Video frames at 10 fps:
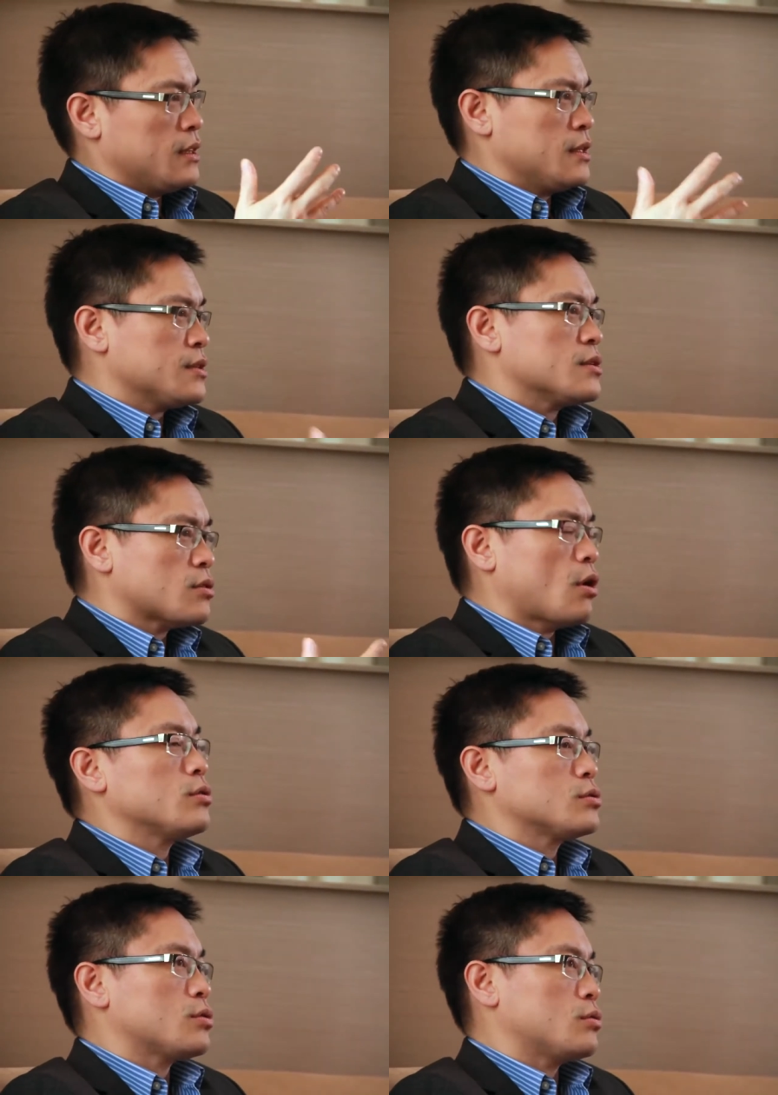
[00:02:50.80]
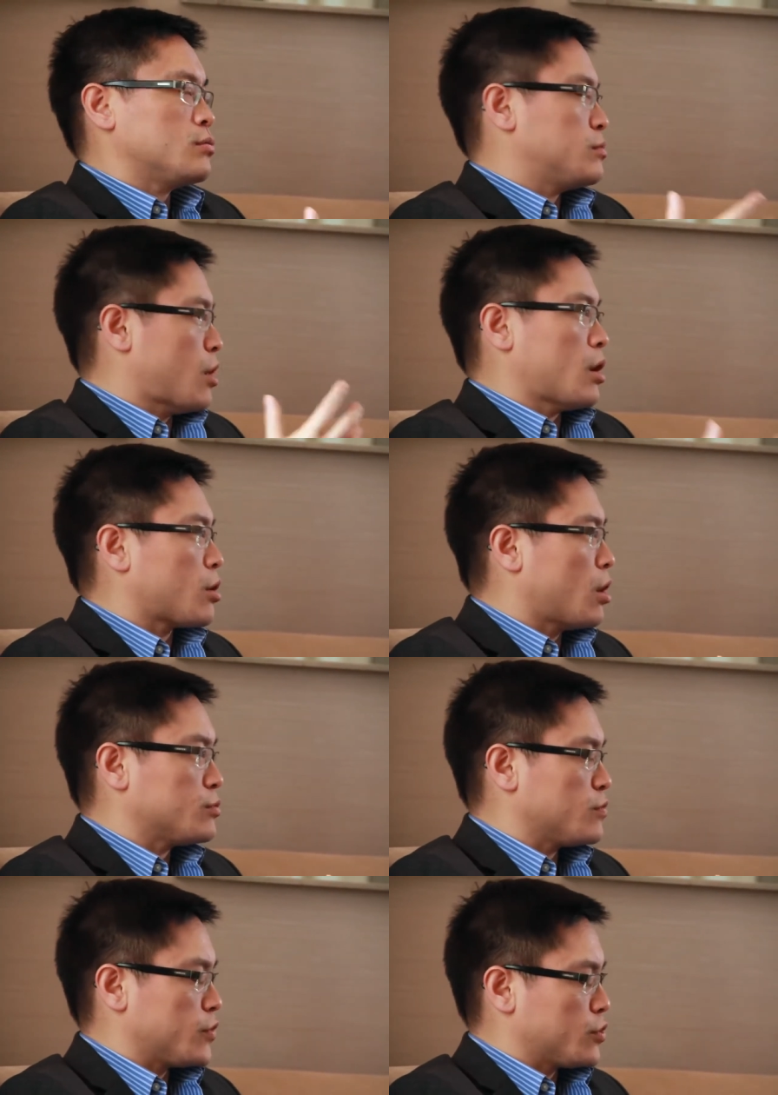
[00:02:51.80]
And this is also not
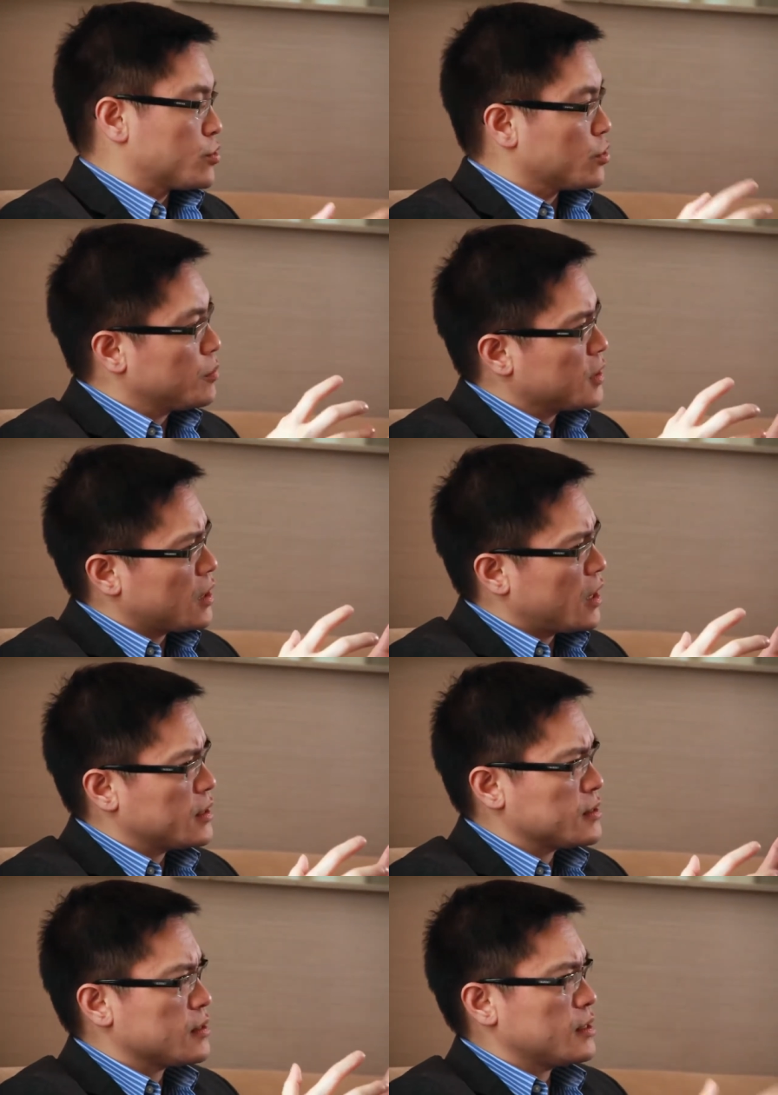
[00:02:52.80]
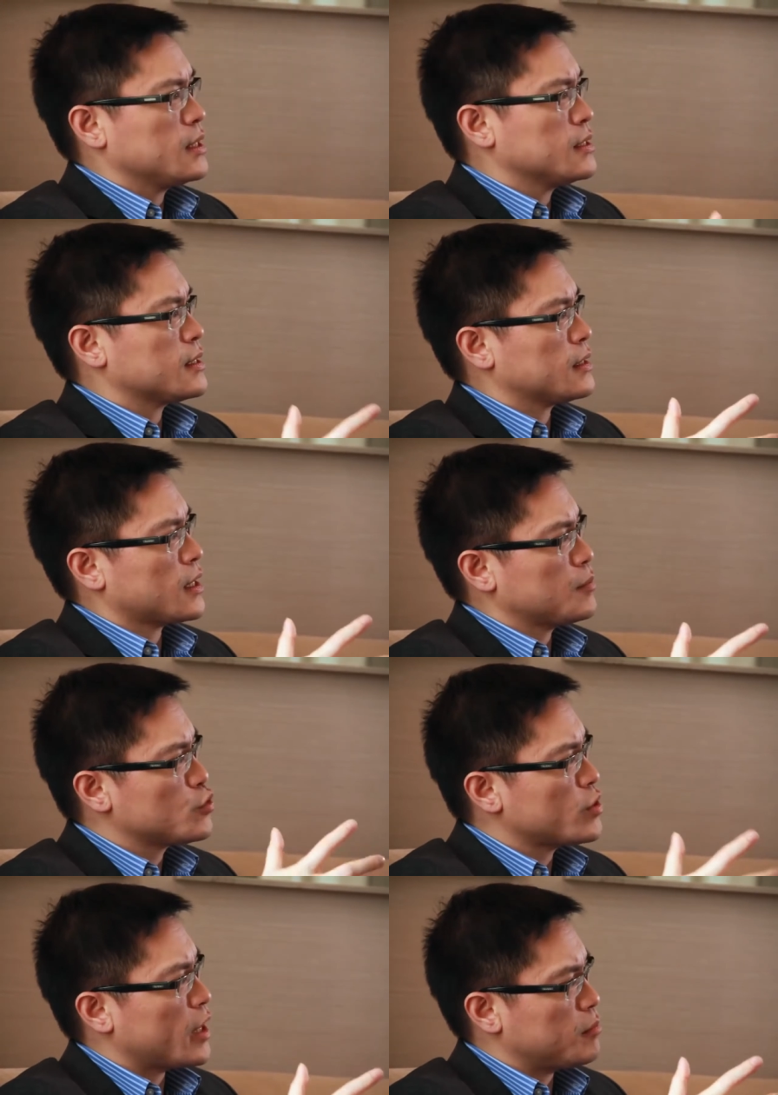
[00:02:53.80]
controversial because the thing is that type 2